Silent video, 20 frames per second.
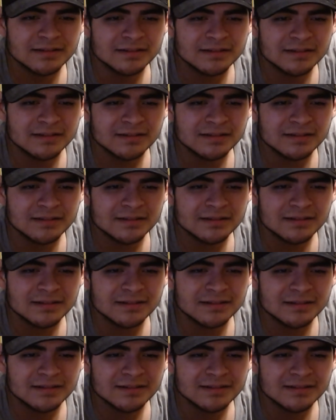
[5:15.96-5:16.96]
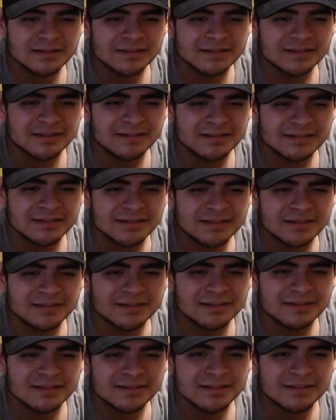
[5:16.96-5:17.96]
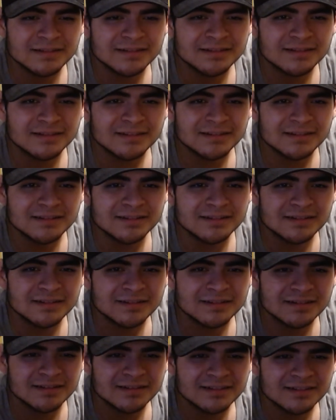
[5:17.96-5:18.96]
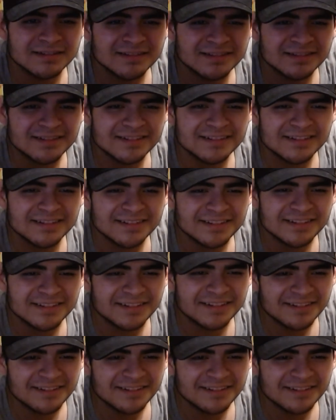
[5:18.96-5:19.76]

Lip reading: (not speaking)